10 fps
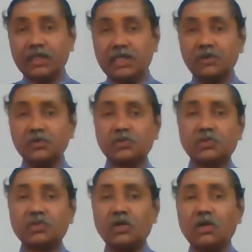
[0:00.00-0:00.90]

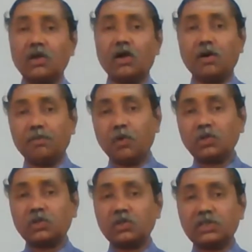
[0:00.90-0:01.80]
gives
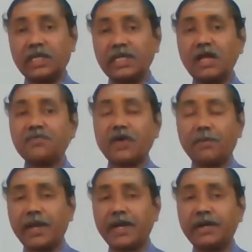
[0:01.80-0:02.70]
both the chain of
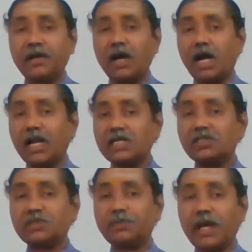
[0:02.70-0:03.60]
command and
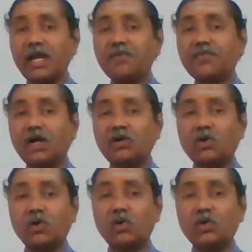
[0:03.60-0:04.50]
also span of
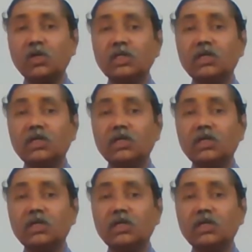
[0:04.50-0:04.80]
control